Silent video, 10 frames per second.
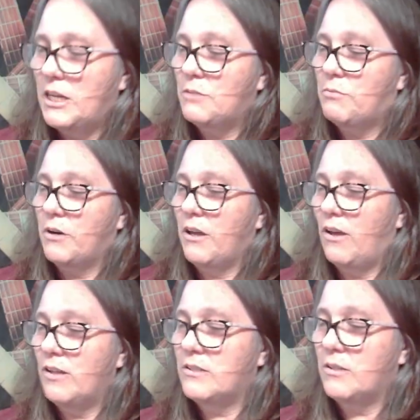pretty
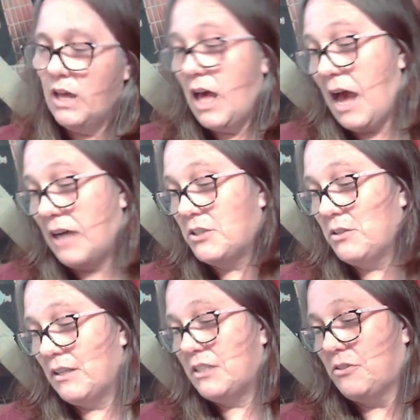awesome.
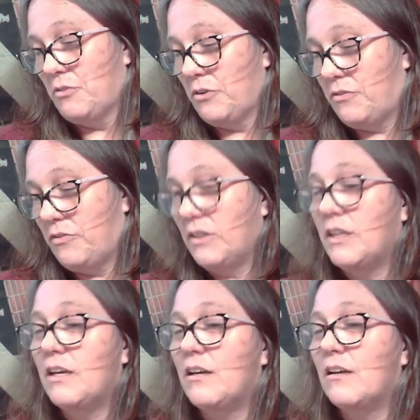Actually, truthfully,